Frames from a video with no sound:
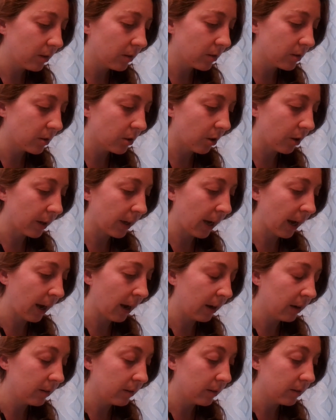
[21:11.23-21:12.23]
So
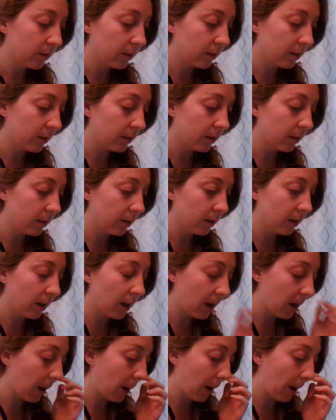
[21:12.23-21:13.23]
yeah,
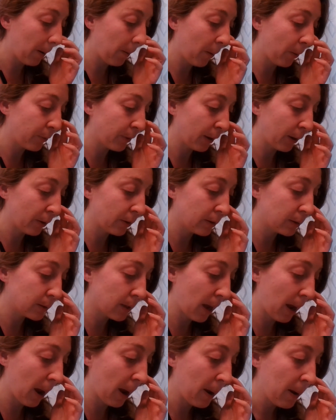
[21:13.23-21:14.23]
what was I going to
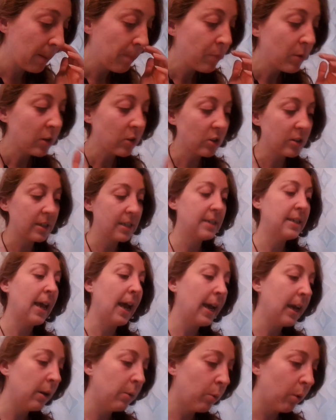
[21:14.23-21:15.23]
say? So
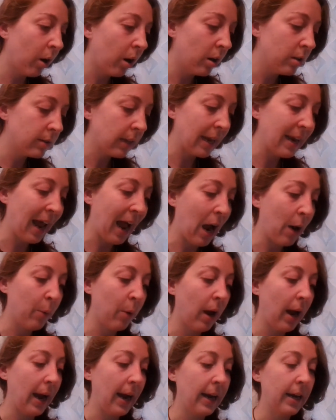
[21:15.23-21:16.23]
today it was 1
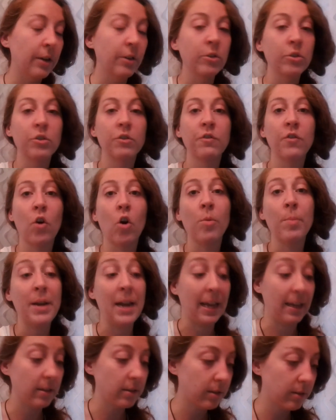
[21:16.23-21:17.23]
hour and 4
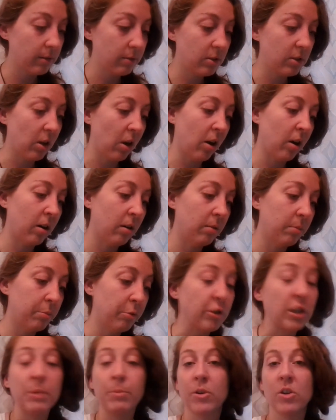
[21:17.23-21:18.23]
minutes. So
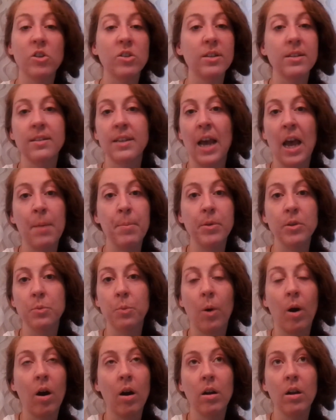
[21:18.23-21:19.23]
pretty much the same as
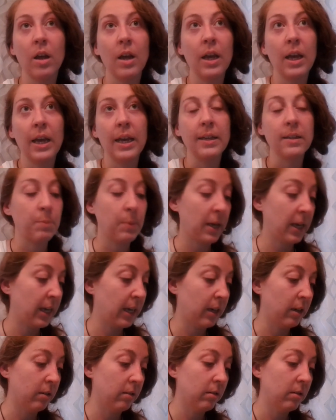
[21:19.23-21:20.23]
what it's
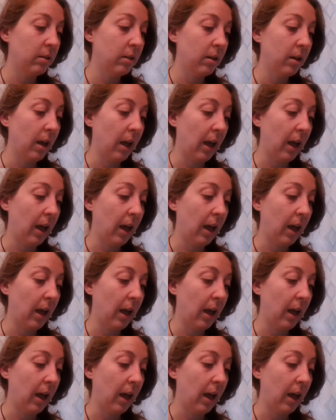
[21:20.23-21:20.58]
been